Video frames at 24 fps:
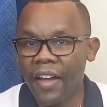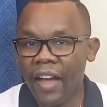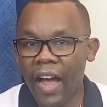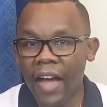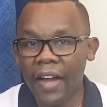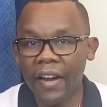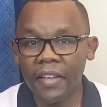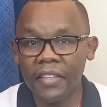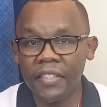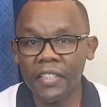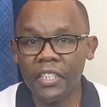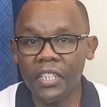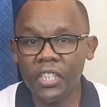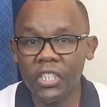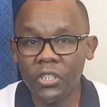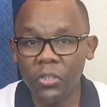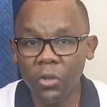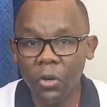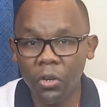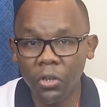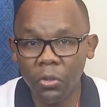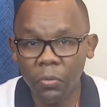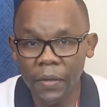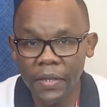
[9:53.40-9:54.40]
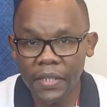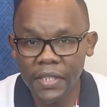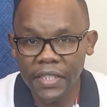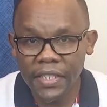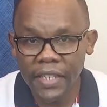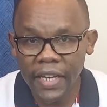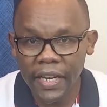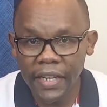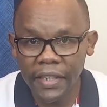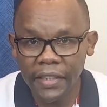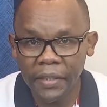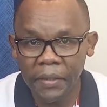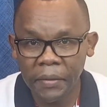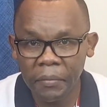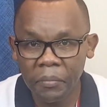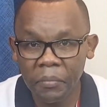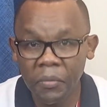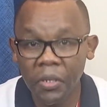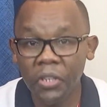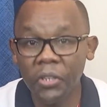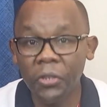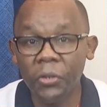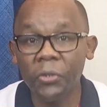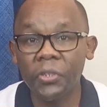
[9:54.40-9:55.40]
And as it is always said,
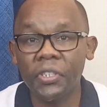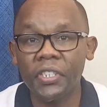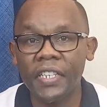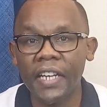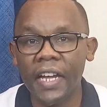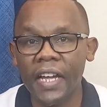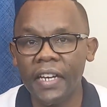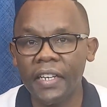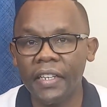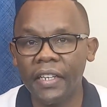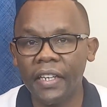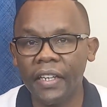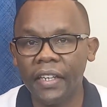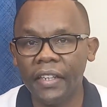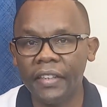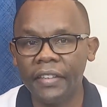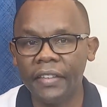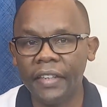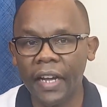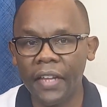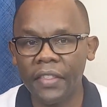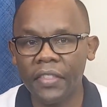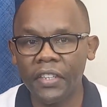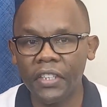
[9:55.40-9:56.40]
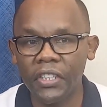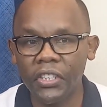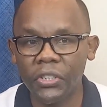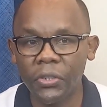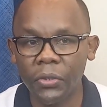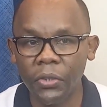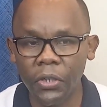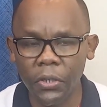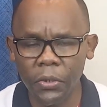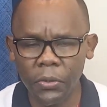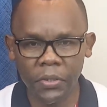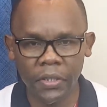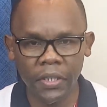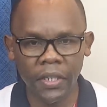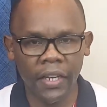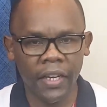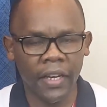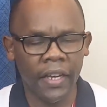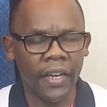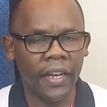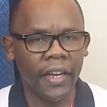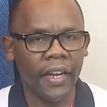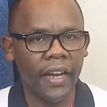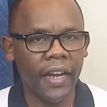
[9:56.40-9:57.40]
you stand nothing to lose
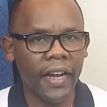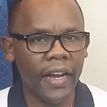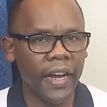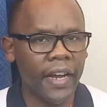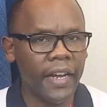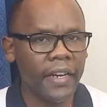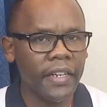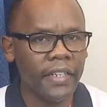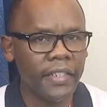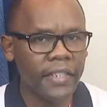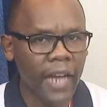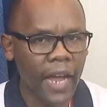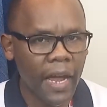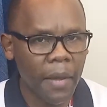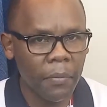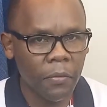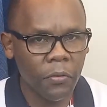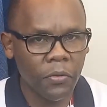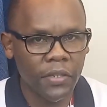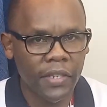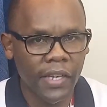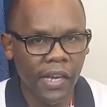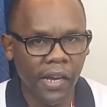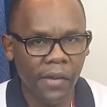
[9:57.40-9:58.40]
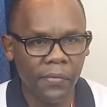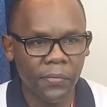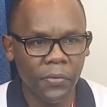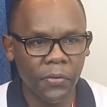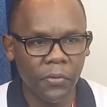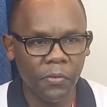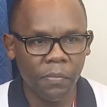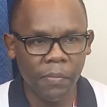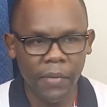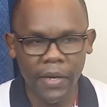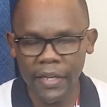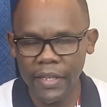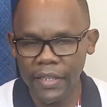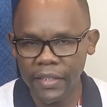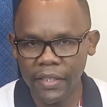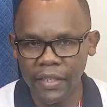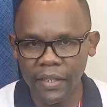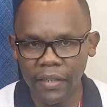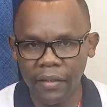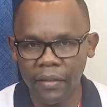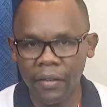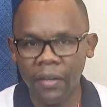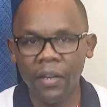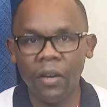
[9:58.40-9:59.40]
anytime you serve
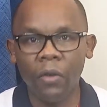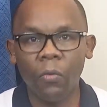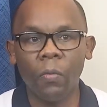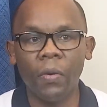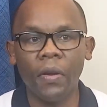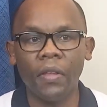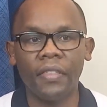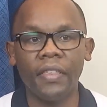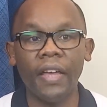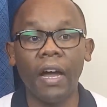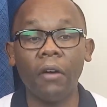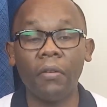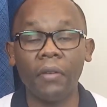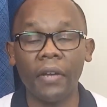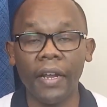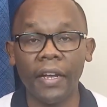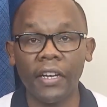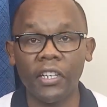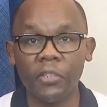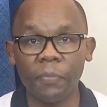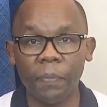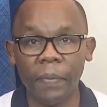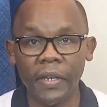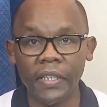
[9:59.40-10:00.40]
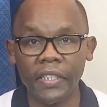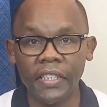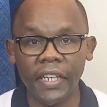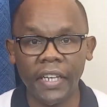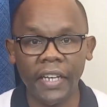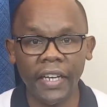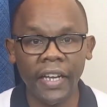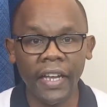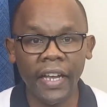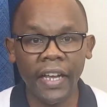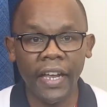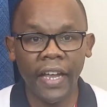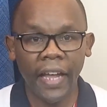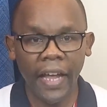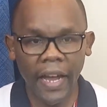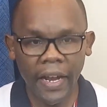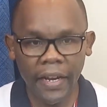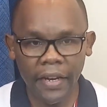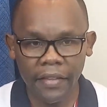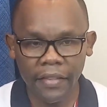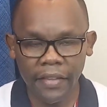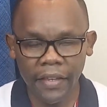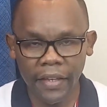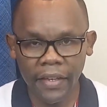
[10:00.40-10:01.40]
humanity without expecting
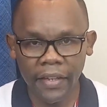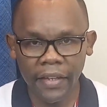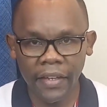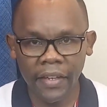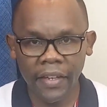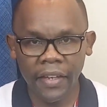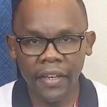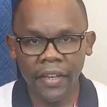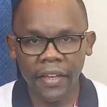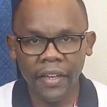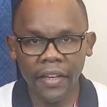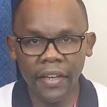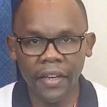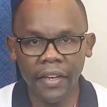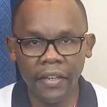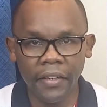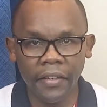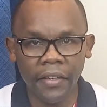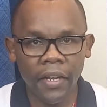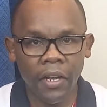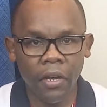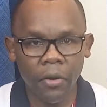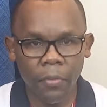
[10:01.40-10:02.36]
anything in